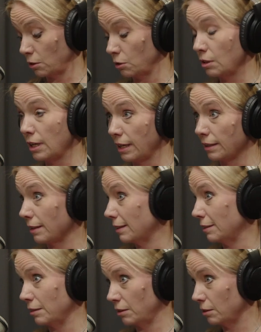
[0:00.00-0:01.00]
You
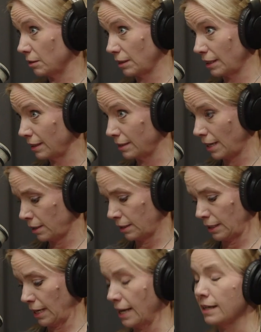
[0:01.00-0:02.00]
hit the nail
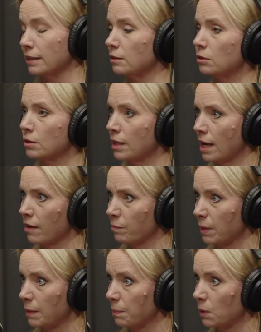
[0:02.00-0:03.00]
on the head. Do they have
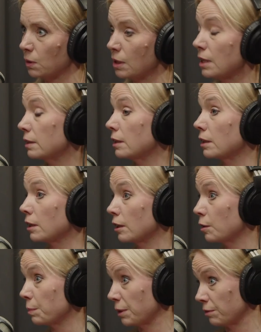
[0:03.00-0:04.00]
people that are
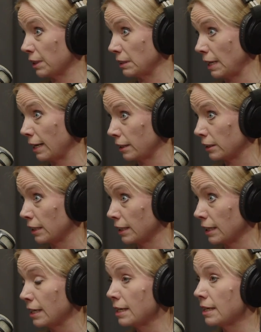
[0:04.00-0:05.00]
going to be
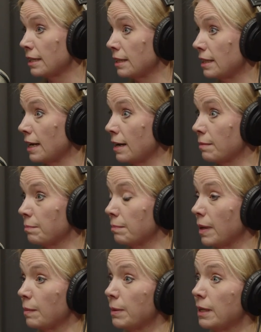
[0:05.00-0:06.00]
retiring that
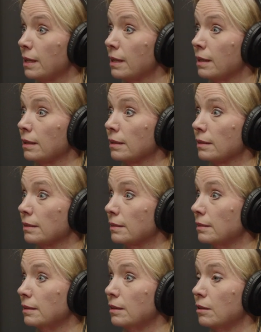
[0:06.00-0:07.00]
maybe,
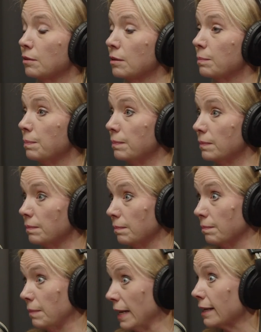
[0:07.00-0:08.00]
the
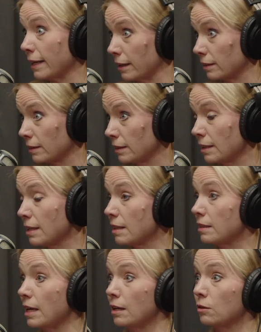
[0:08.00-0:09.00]
Medicare?
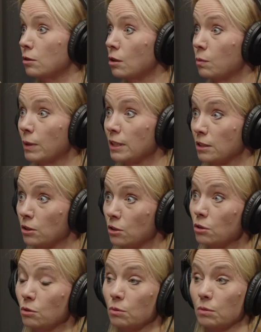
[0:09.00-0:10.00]
They don't know what to
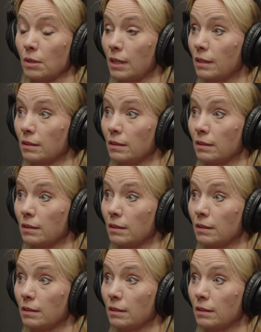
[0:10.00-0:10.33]
do.